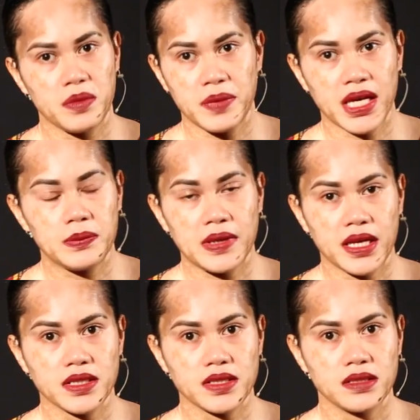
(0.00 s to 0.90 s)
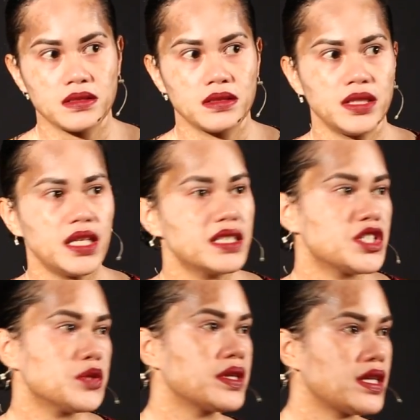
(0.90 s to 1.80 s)
a bad place.
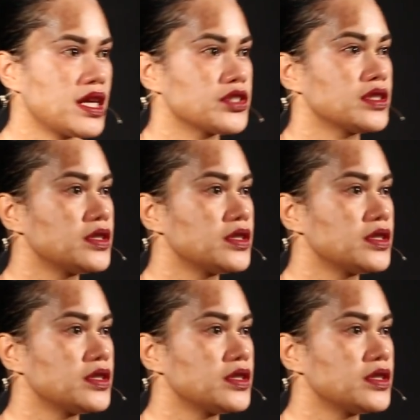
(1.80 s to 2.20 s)
It's human nature